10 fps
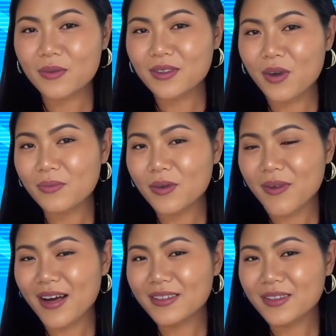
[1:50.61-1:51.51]
was
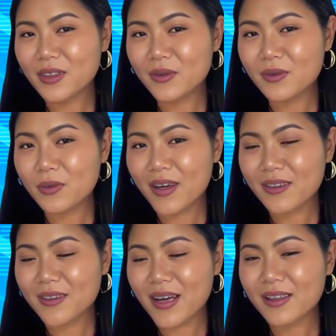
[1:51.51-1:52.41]
compromised due to an
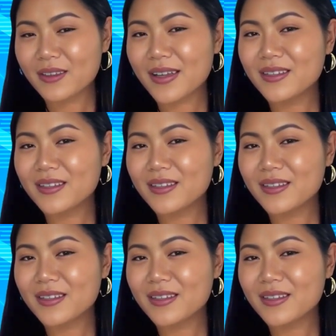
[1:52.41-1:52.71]
unknown